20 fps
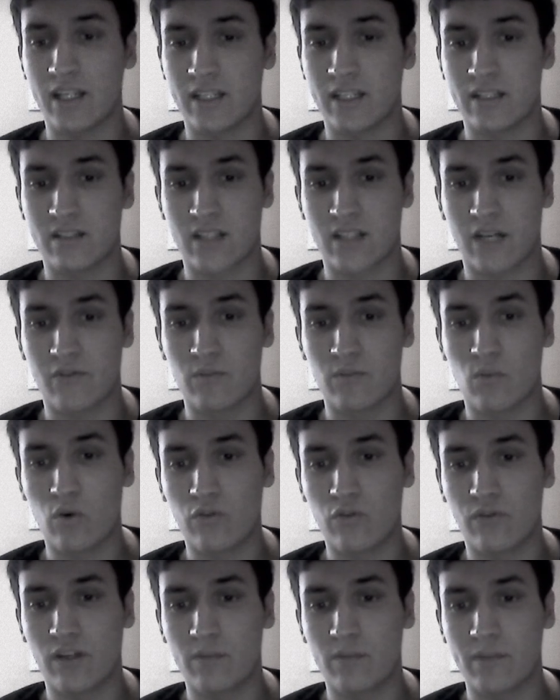he discovered more
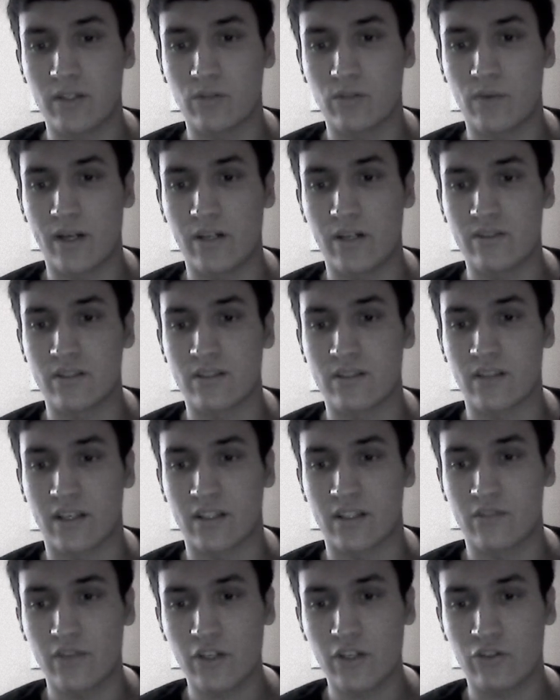fundamental writers in
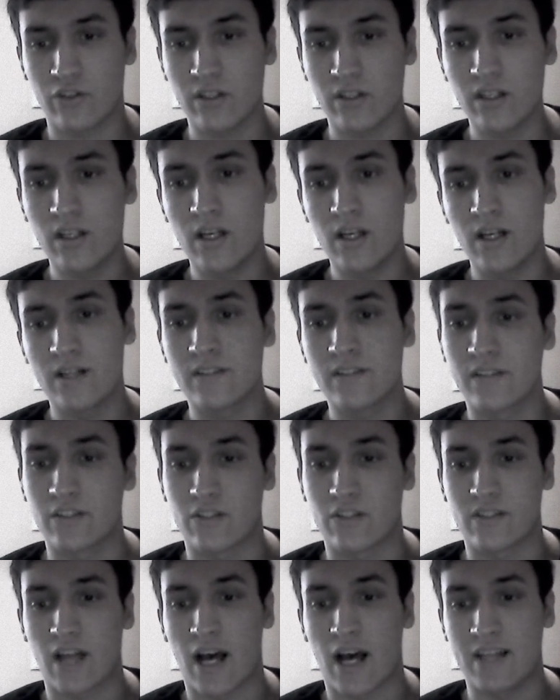science fiction,
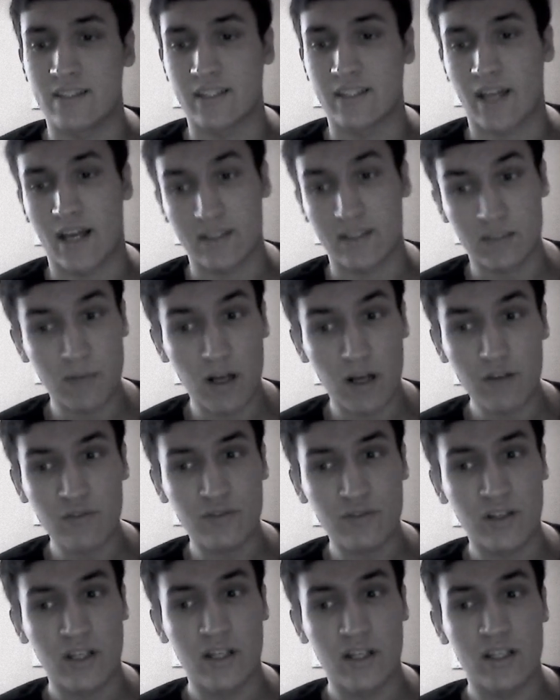such as Isaac
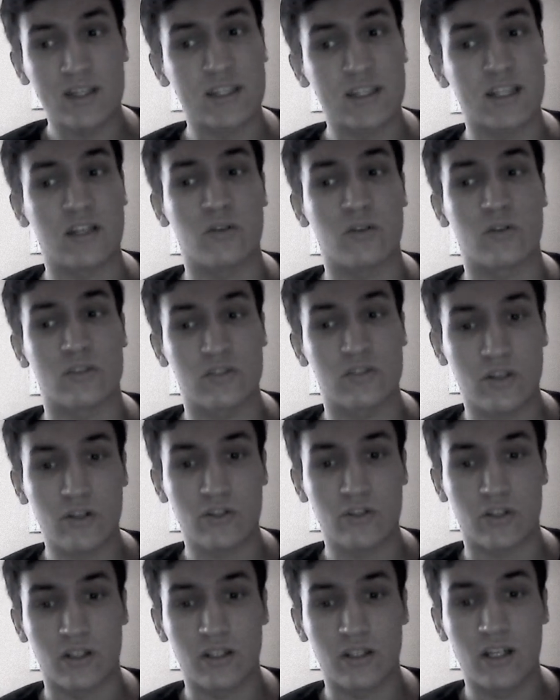Asimov, Theodore
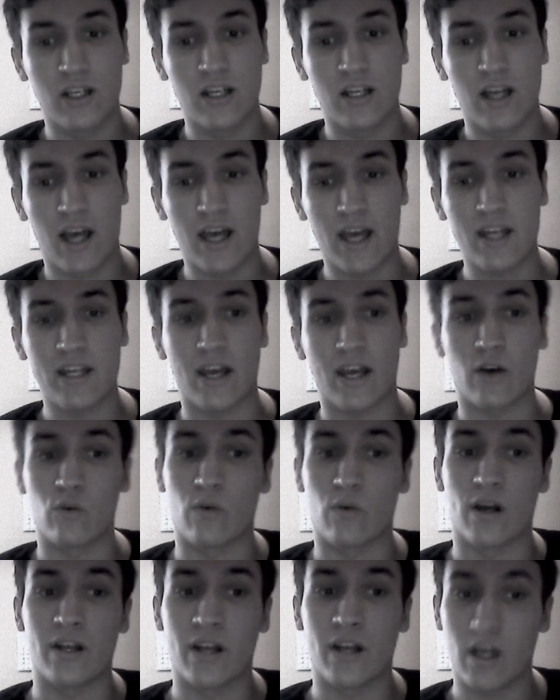Sturgeon, and L.
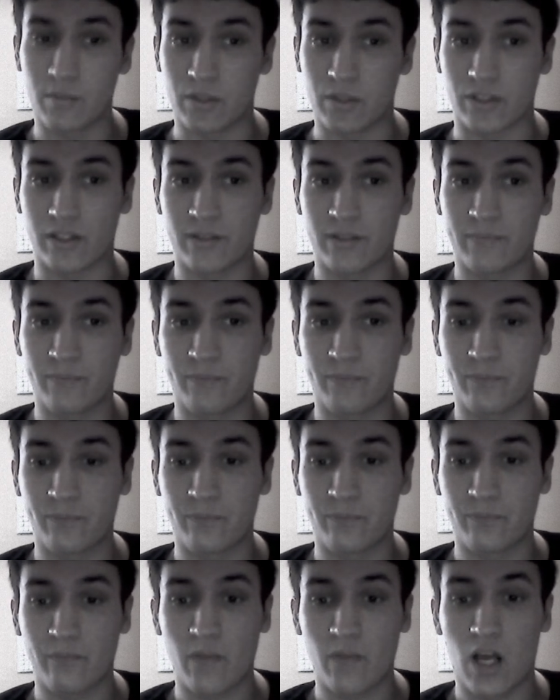Ron Hubbard.
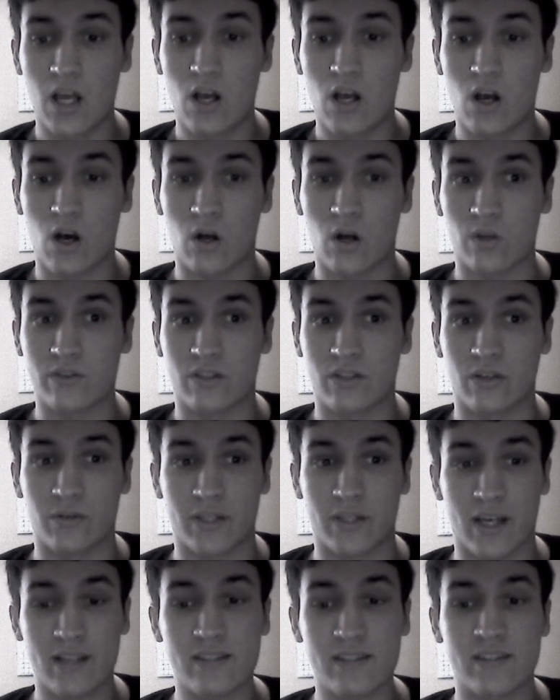Also,
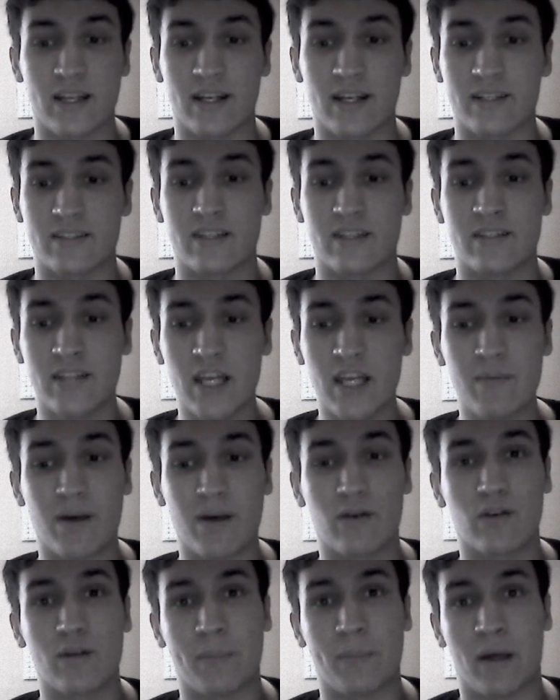yes, that is the same
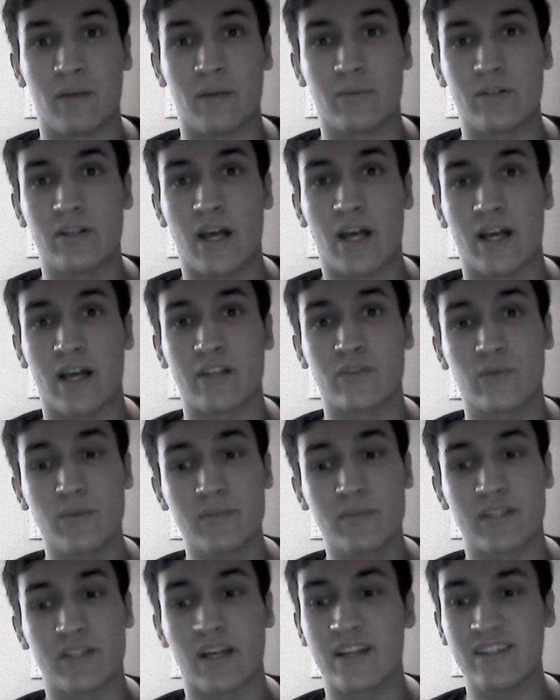L. Ron Hubbard as
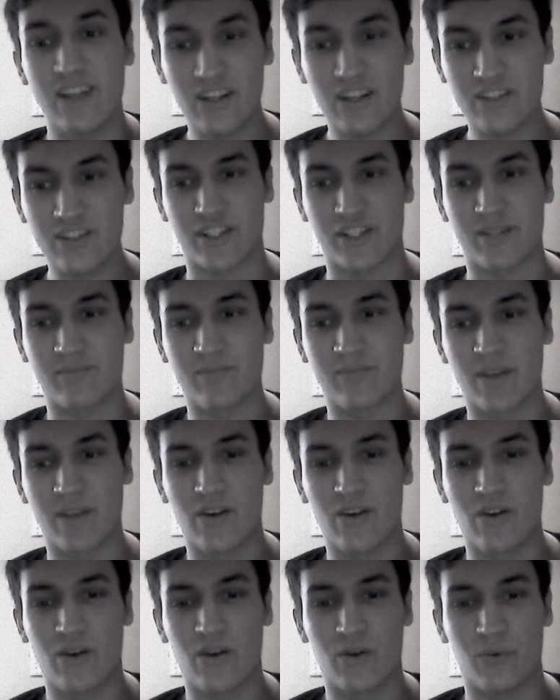from Scientology,
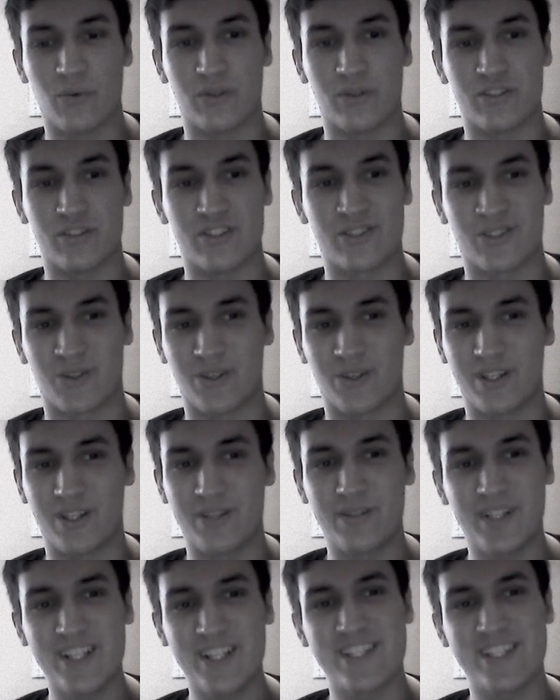which is totally a
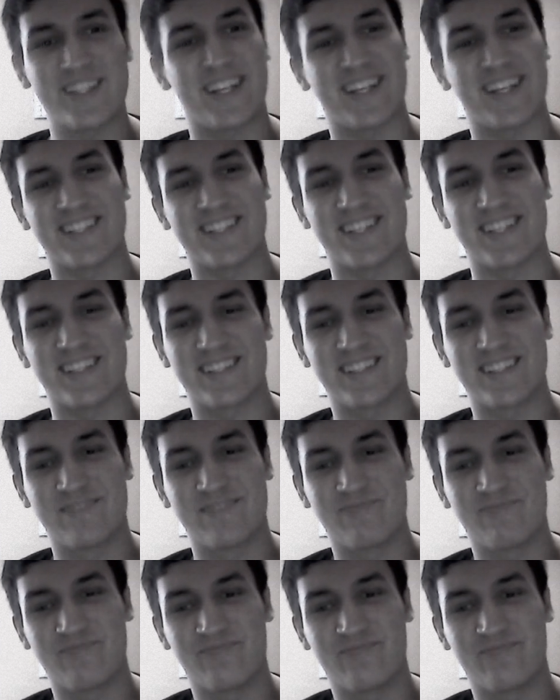religion that exists,
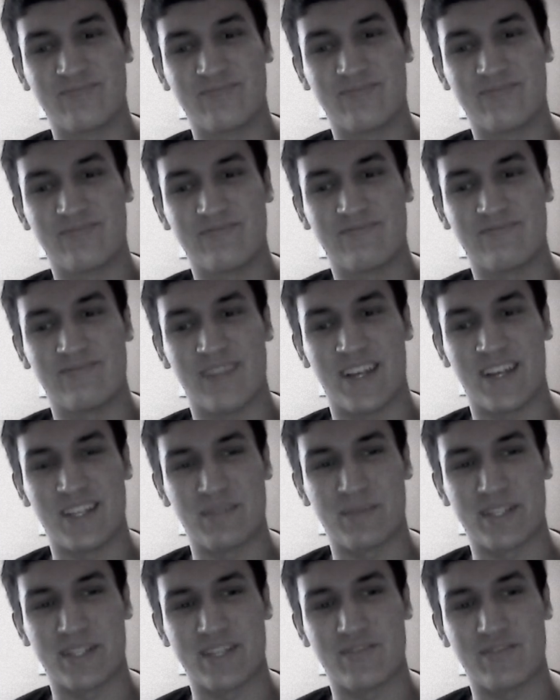and is
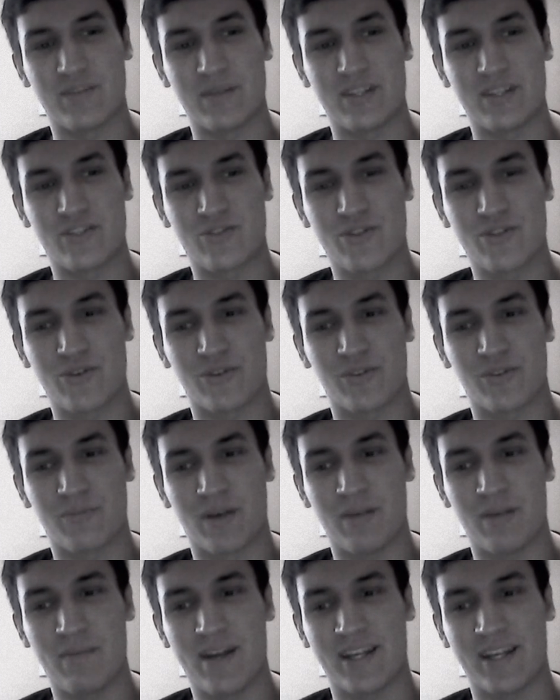believed to be the truth
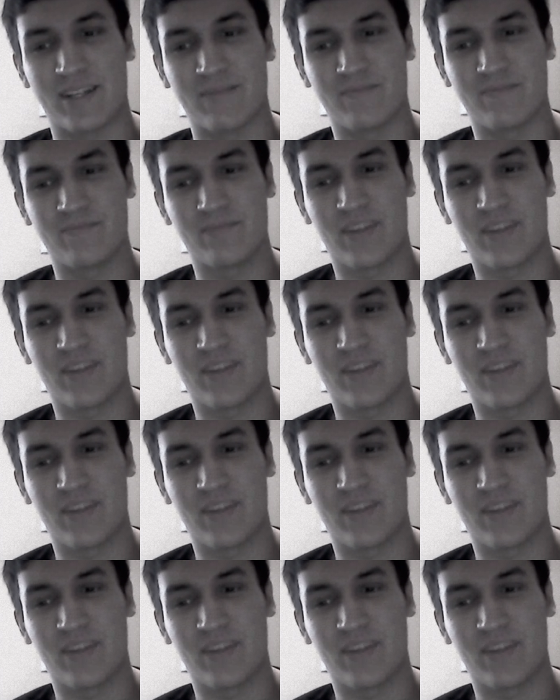by many.